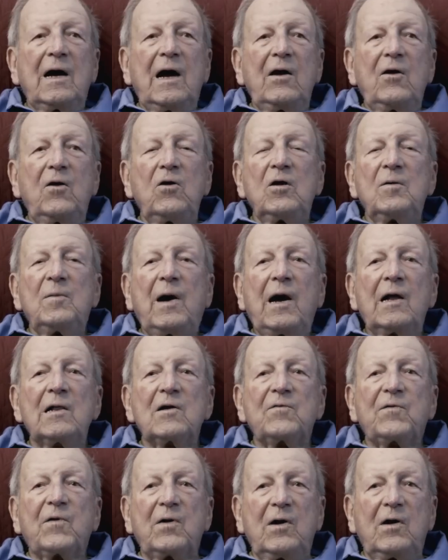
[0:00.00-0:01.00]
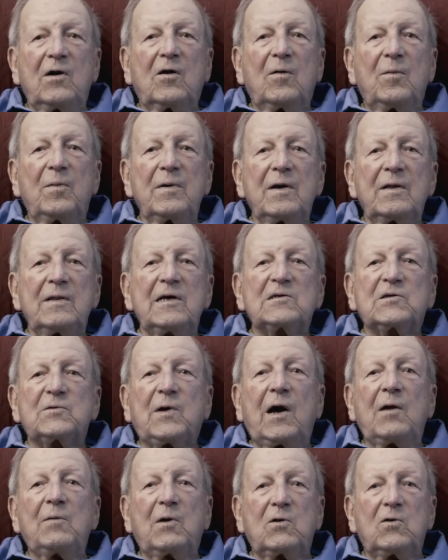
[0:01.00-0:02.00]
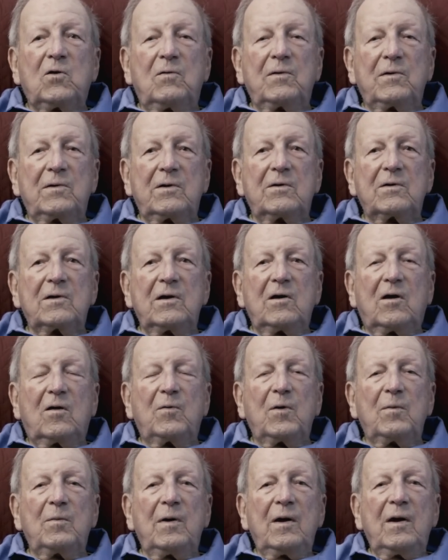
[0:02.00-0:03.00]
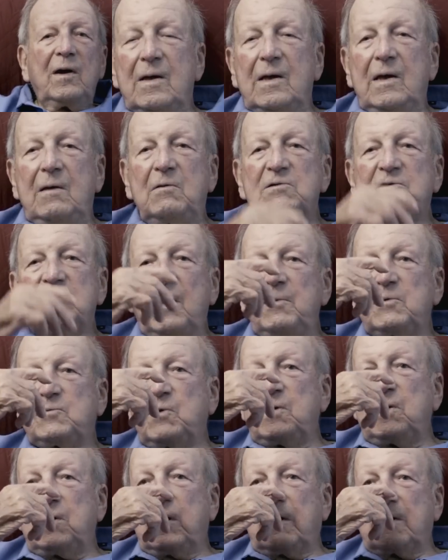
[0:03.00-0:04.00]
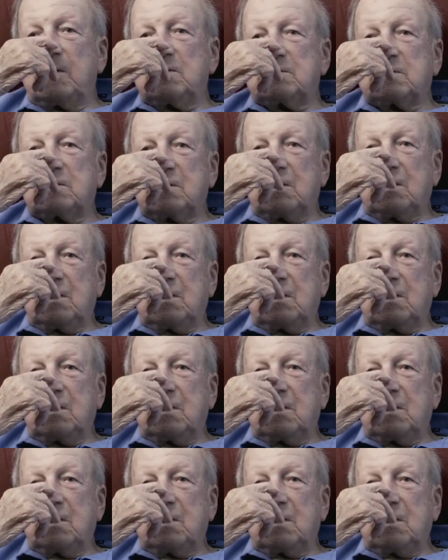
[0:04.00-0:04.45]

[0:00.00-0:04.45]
heard him holler for help, and that's why I went over there to help him. He was shot between the eyes.